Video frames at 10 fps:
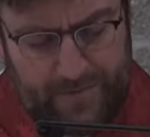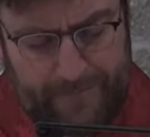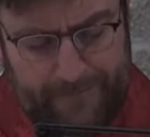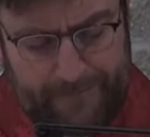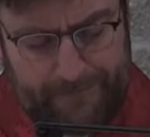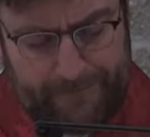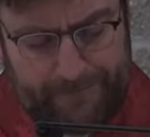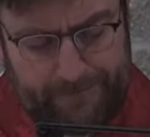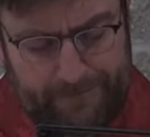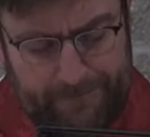
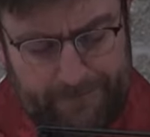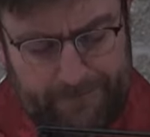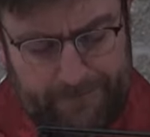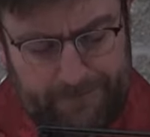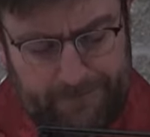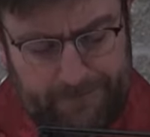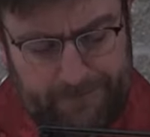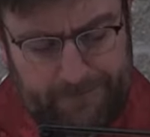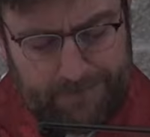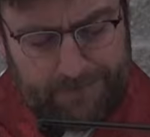
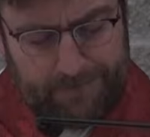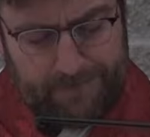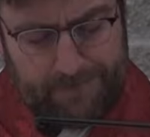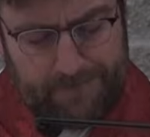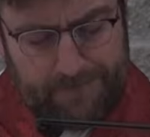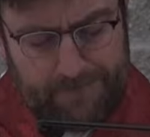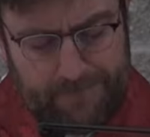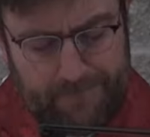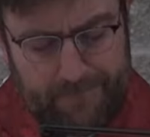(silence)